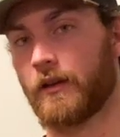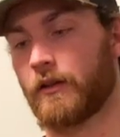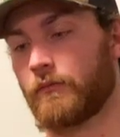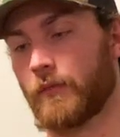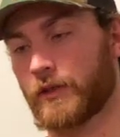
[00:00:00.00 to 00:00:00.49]

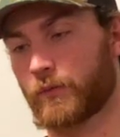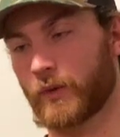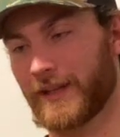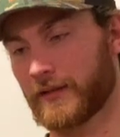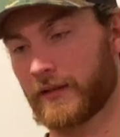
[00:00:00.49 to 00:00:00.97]
much
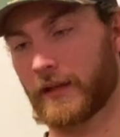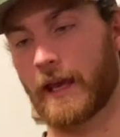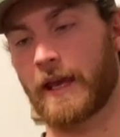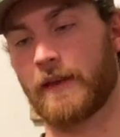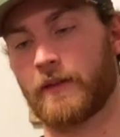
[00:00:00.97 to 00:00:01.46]
wind,
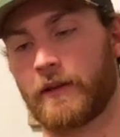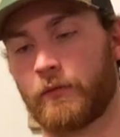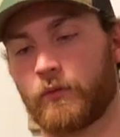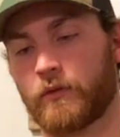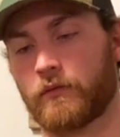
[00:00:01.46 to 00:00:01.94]
and they
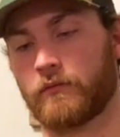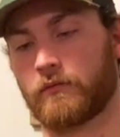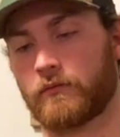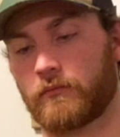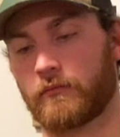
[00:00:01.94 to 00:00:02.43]
will
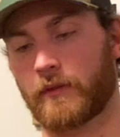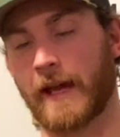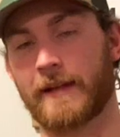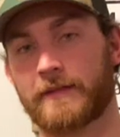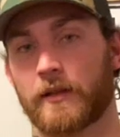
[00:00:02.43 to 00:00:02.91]

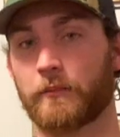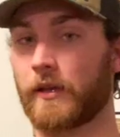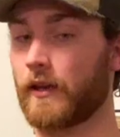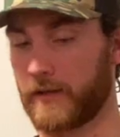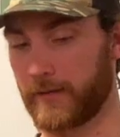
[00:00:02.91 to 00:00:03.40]
add some
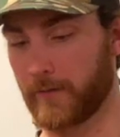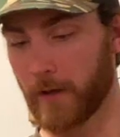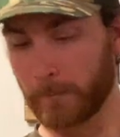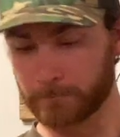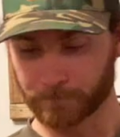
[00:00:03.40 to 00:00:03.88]
cutting.
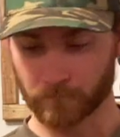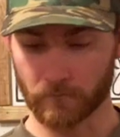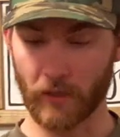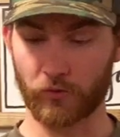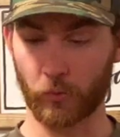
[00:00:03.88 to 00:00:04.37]

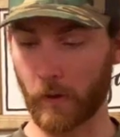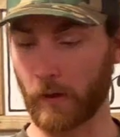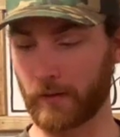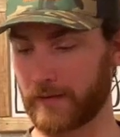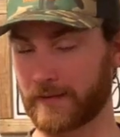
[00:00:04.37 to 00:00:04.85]
So
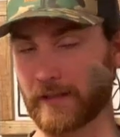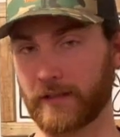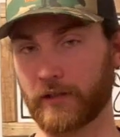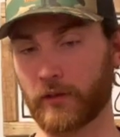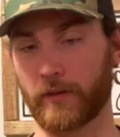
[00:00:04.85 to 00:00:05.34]
I decided
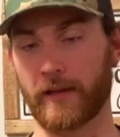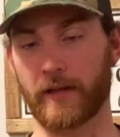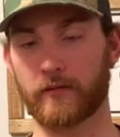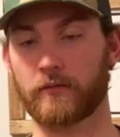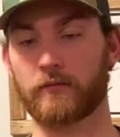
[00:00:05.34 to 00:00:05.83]
to go with
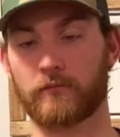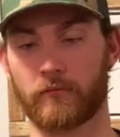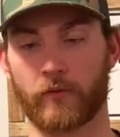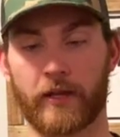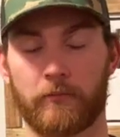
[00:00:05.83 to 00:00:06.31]

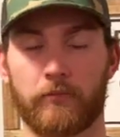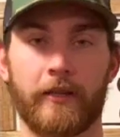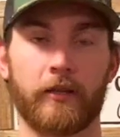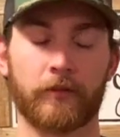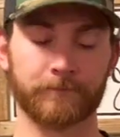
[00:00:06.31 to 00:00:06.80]
that
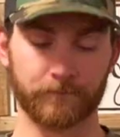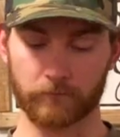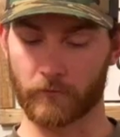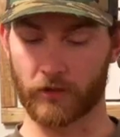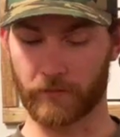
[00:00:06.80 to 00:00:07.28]
bleeder
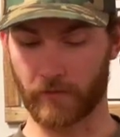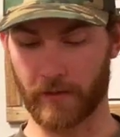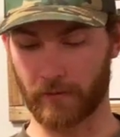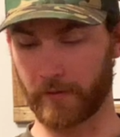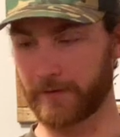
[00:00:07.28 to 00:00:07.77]
just for
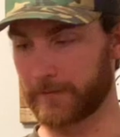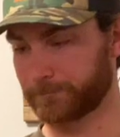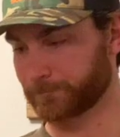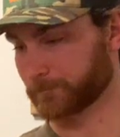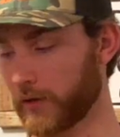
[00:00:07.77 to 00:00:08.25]
that reason.
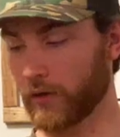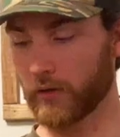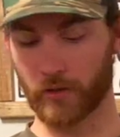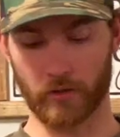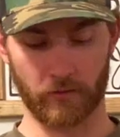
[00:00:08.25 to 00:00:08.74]
But all
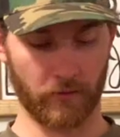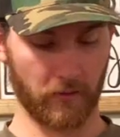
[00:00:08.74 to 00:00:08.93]
in all,